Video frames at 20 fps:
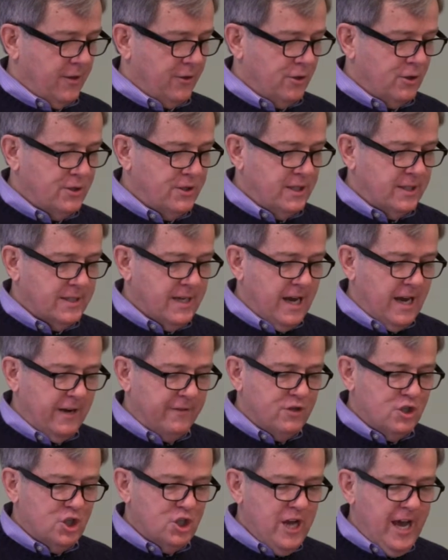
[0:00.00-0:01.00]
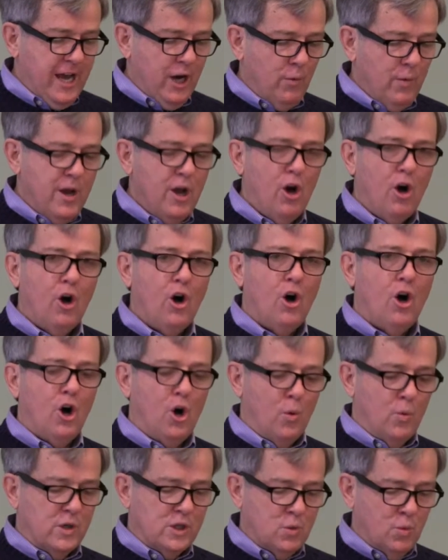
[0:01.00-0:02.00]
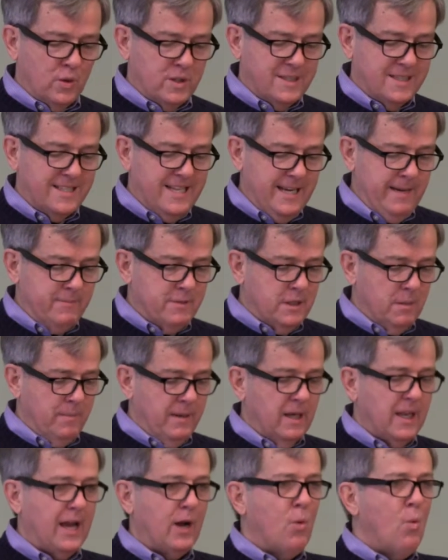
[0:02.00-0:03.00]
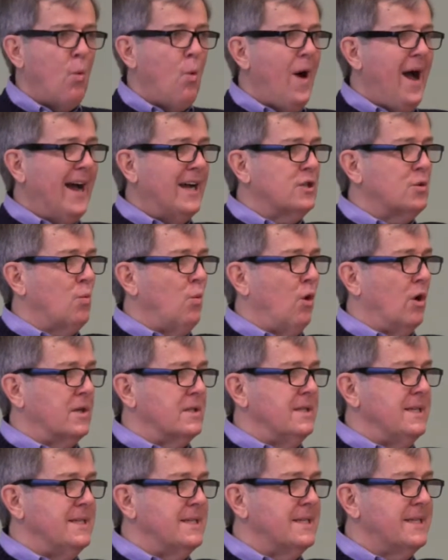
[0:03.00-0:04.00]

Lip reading: There's this kind of shadowy hall, which what seems to be like waxworks, these